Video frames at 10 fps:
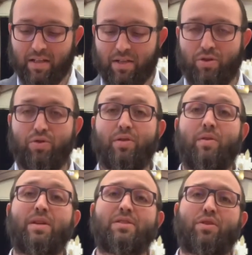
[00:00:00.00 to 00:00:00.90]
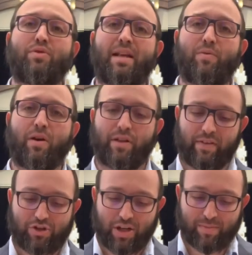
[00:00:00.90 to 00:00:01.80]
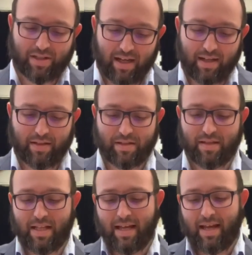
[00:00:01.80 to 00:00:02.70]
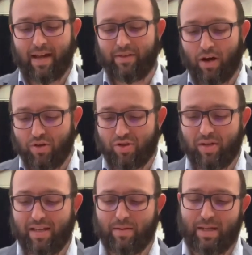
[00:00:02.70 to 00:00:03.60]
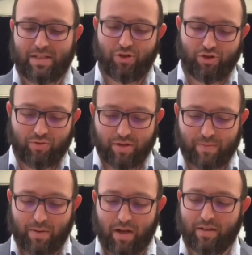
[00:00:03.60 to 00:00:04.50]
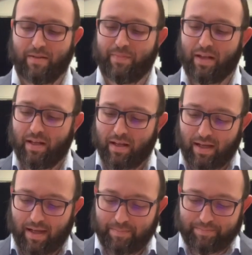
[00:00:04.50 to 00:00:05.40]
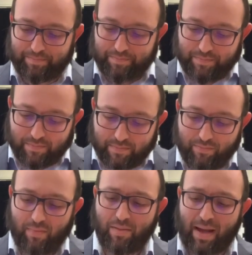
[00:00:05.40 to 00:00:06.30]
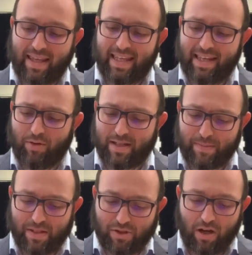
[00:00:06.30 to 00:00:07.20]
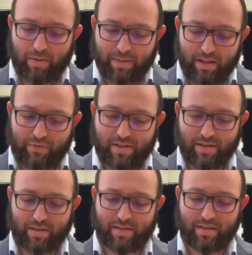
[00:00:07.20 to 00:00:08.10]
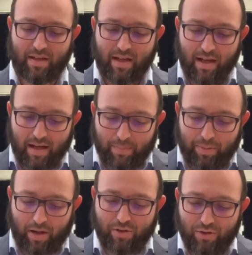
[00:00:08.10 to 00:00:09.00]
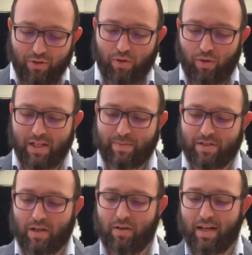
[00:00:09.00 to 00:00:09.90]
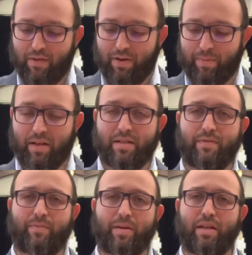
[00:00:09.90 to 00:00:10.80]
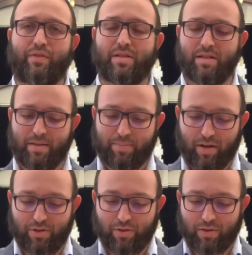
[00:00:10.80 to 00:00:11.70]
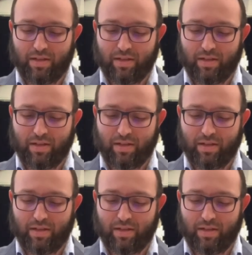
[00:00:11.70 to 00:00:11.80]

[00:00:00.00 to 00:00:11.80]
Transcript: who is not really worthy of Hashem's kindness. And those who hear the blessing should respond, may he who has bestowed beneficence upon you always bestow every beneficence upon you.